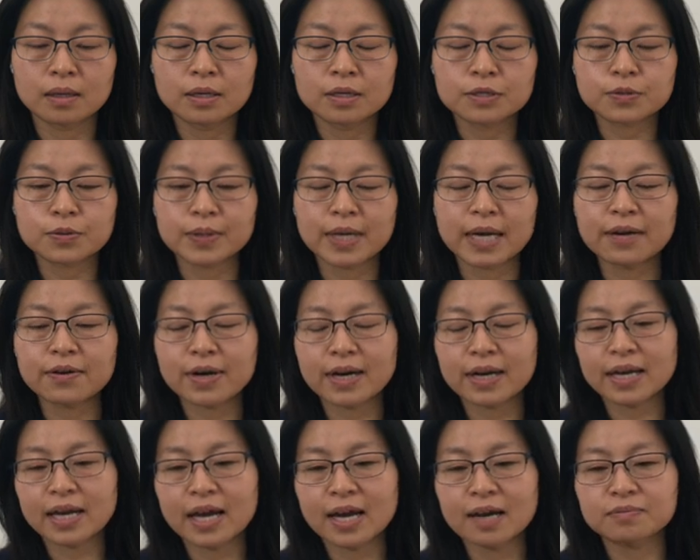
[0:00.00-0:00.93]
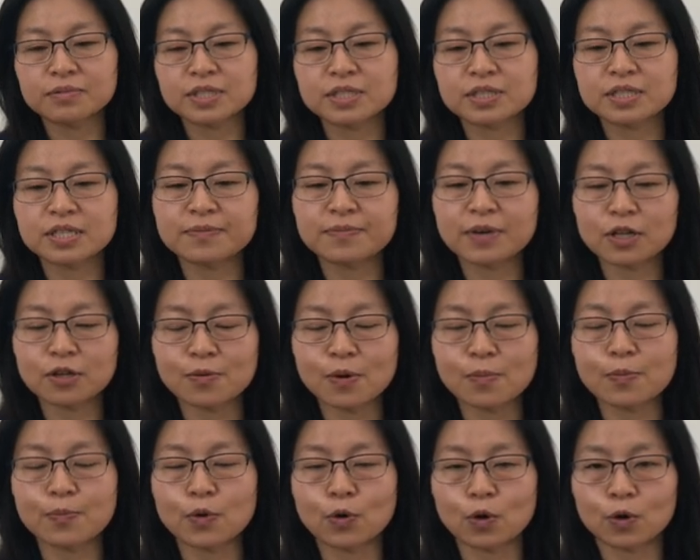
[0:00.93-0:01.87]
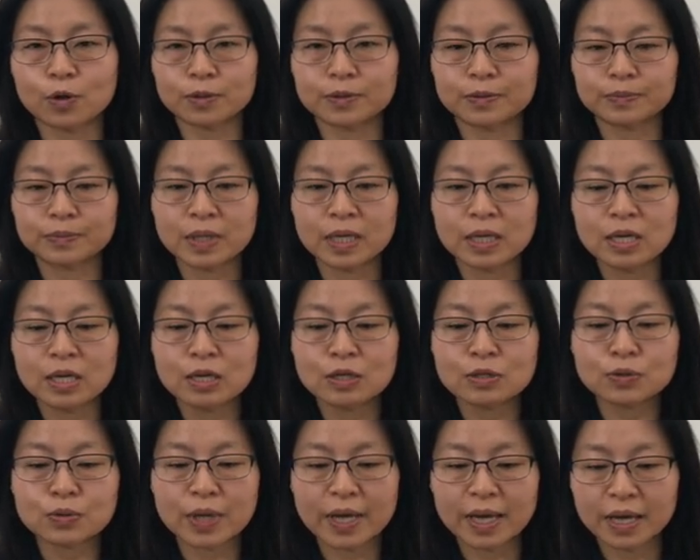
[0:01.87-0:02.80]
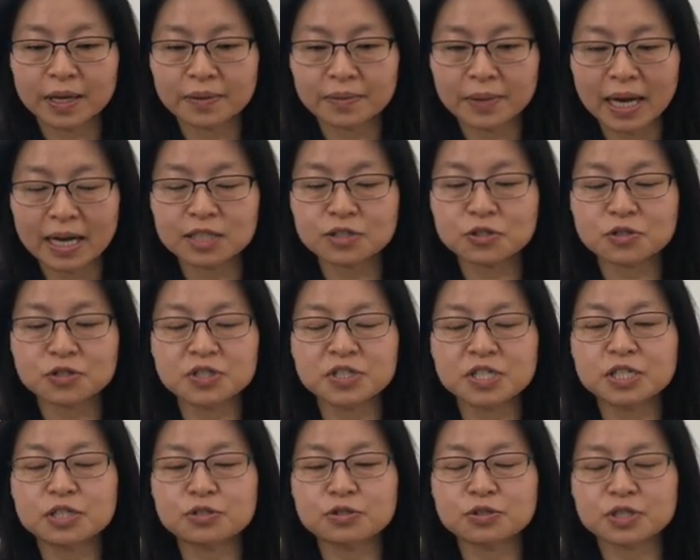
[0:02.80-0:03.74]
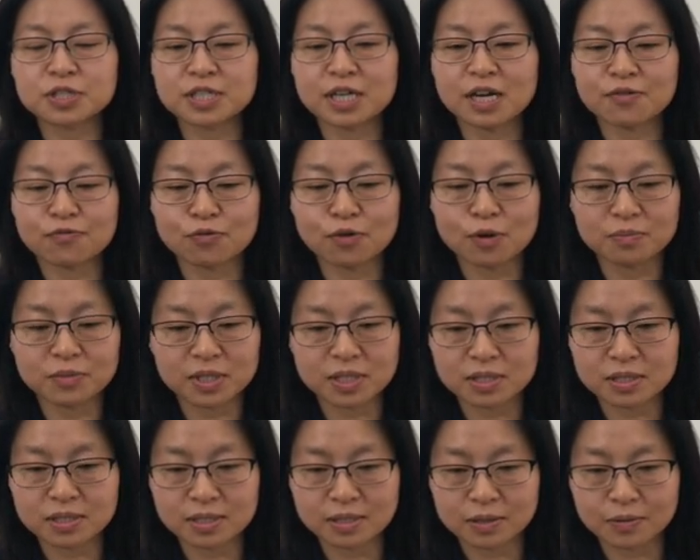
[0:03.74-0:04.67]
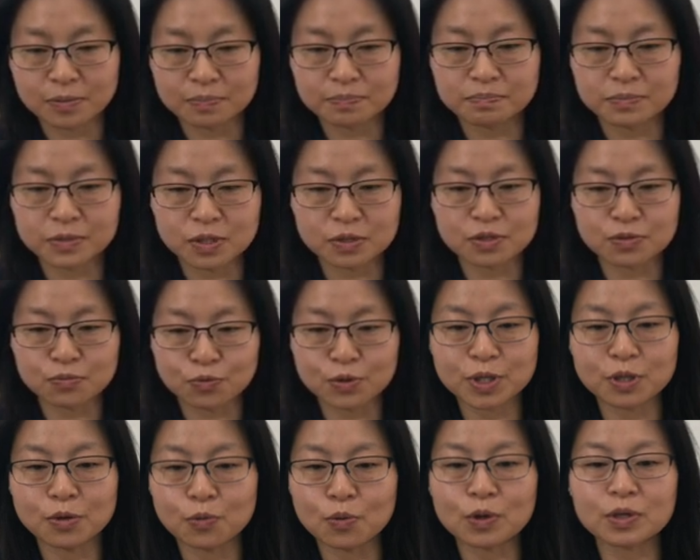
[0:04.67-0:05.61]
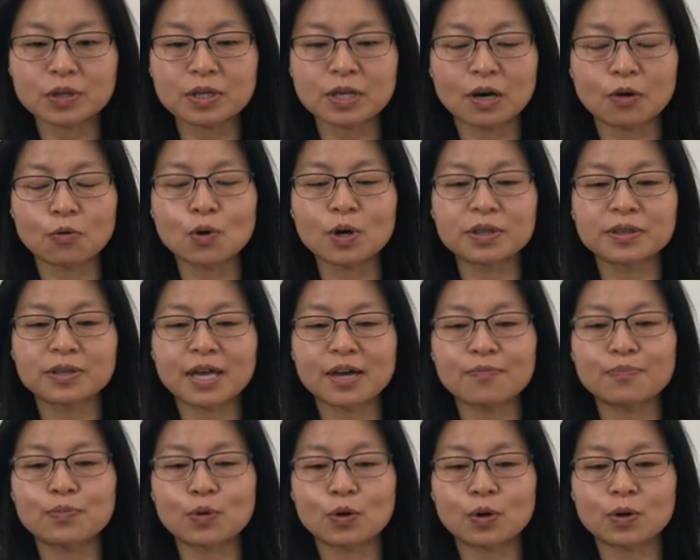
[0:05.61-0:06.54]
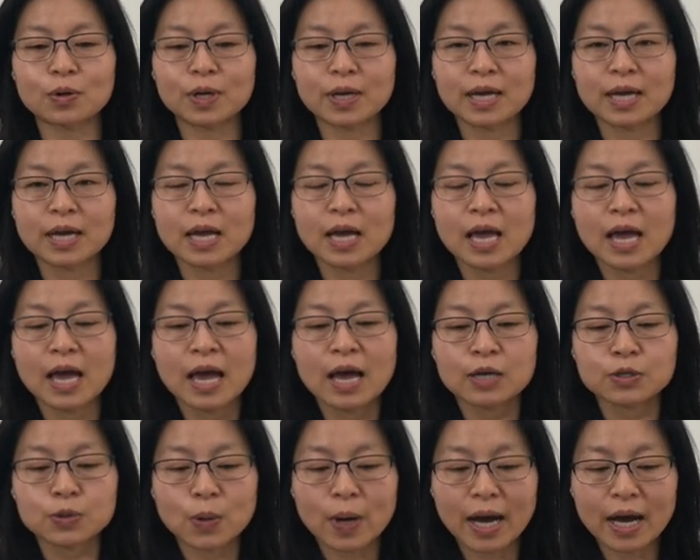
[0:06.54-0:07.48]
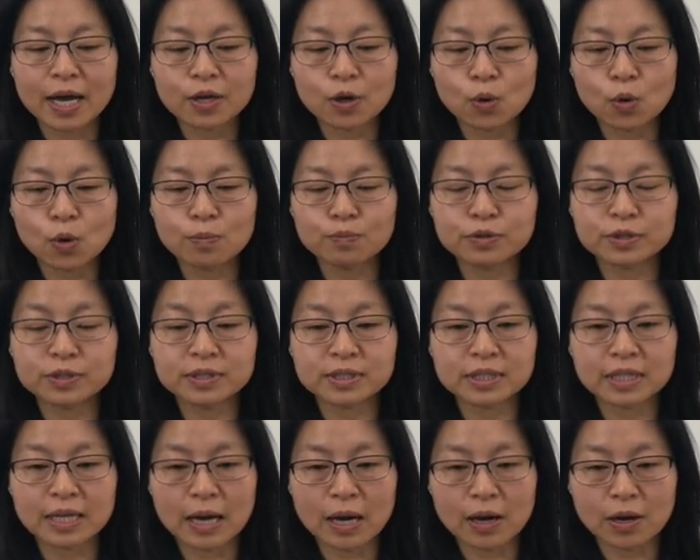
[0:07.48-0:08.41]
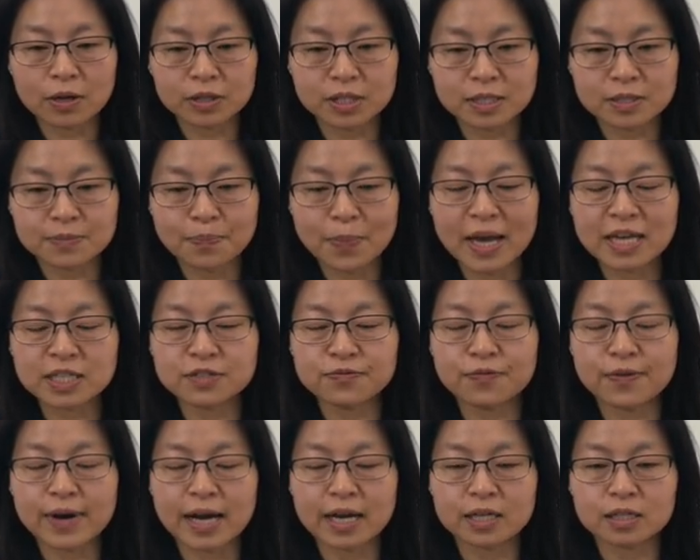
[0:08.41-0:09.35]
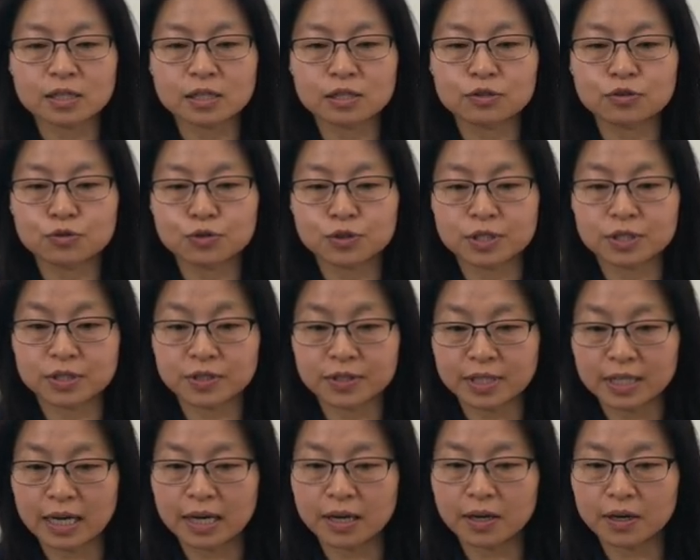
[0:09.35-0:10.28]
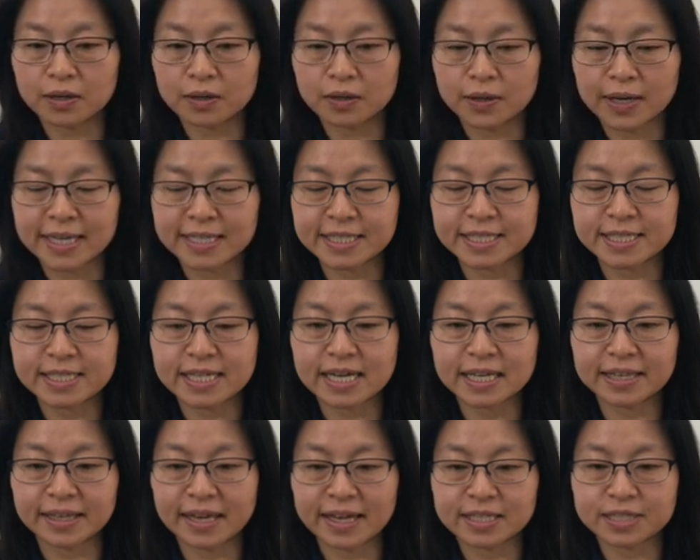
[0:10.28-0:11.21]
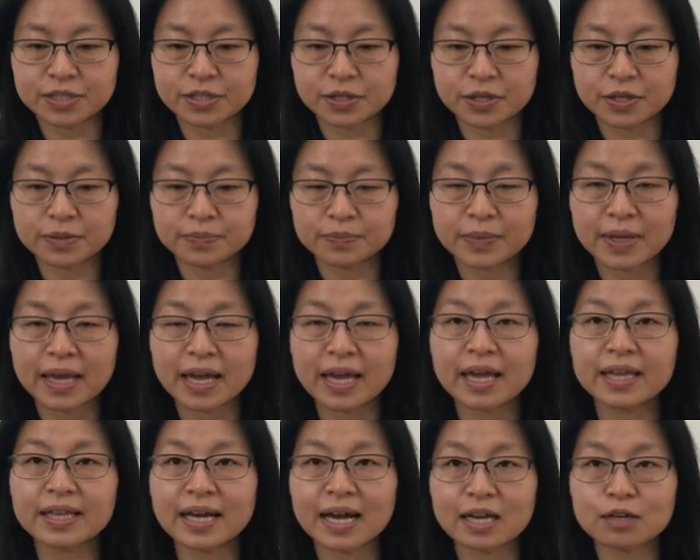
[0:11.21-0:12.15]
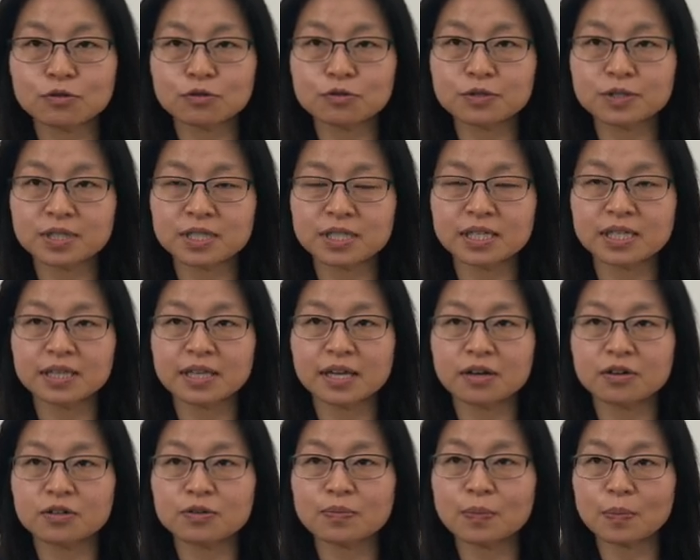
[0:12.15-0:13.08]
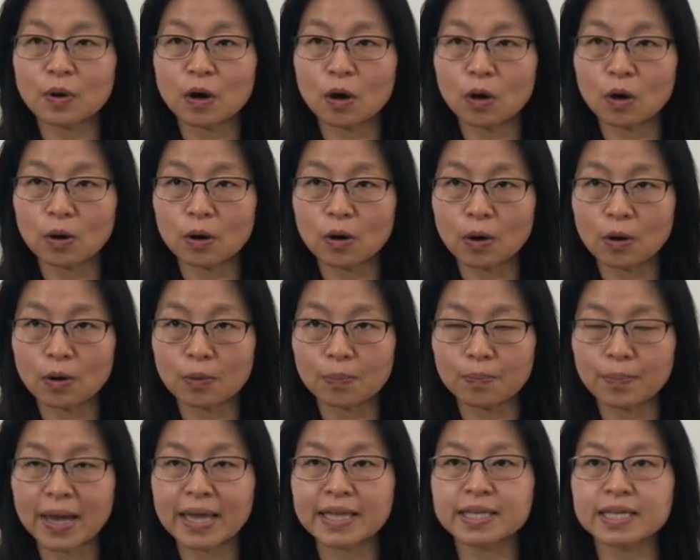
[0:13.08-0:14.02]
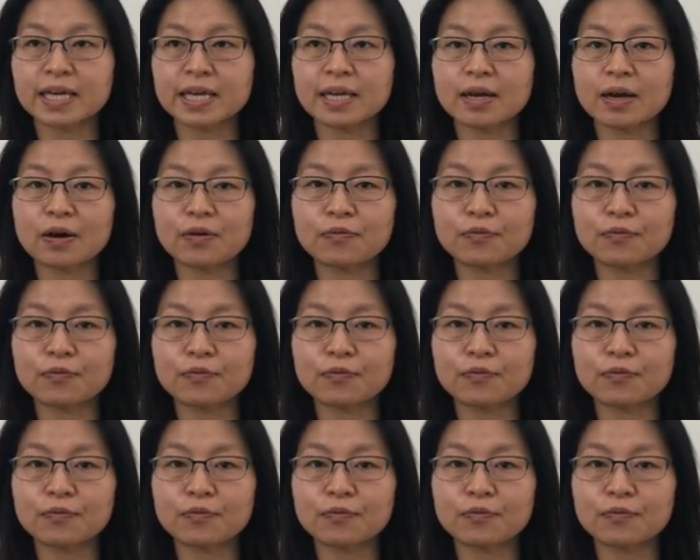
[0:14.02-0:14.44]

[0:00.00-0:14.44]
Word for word: So now I have this development board, and I just need to start from this, you know, just read a, one dashboard. So I open uh, this patch file using the uh, H C I tester, and I could see there are many